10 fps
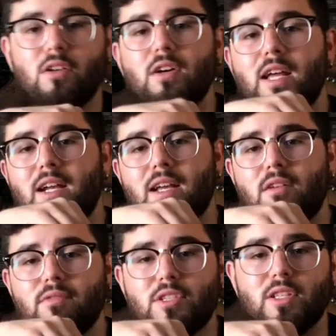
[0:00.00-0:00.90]
go ahead and head
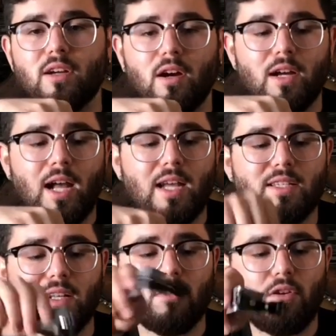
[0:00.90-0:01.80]
over to the car, guys,
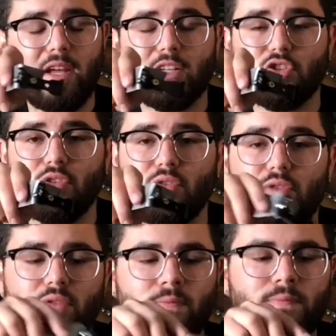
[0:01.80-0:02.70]
and I'll go ahead and show
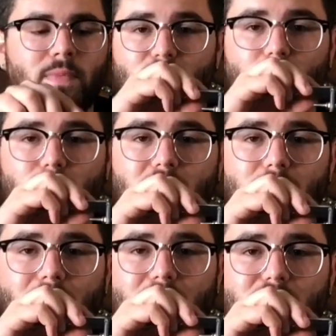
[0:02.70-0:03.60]
you where we can
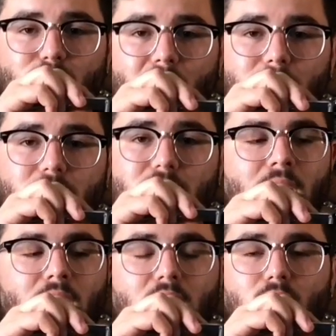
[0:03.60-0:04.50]
mount this properly
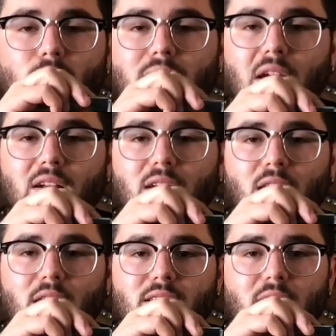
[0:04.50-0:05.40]
without it
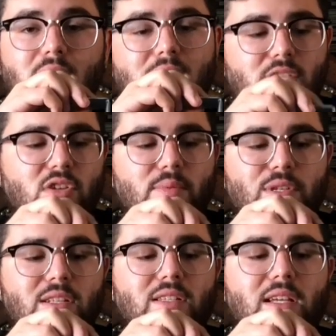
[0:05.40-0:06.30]
causing any
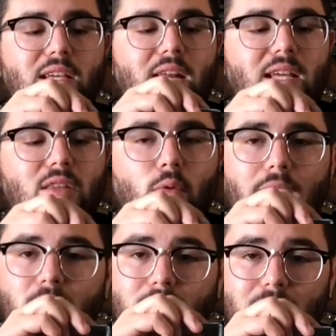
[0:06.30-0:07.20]
disruptions and getting in the
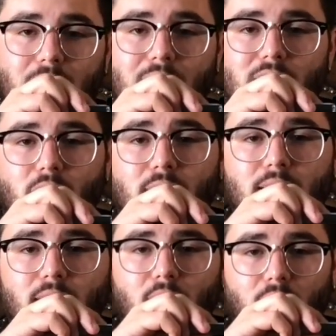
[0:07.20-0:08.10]
way of anything that's already in
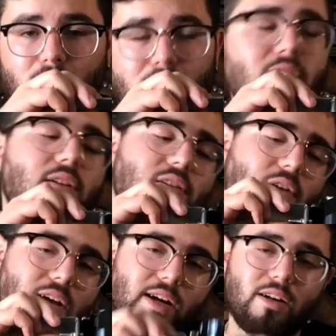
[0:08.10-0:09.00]
the car. So let's go
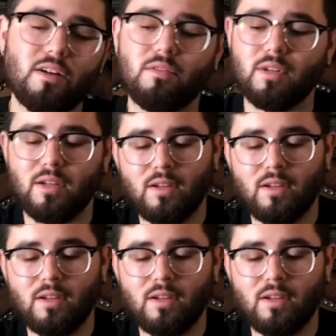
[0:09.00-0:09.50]
ahead and head over.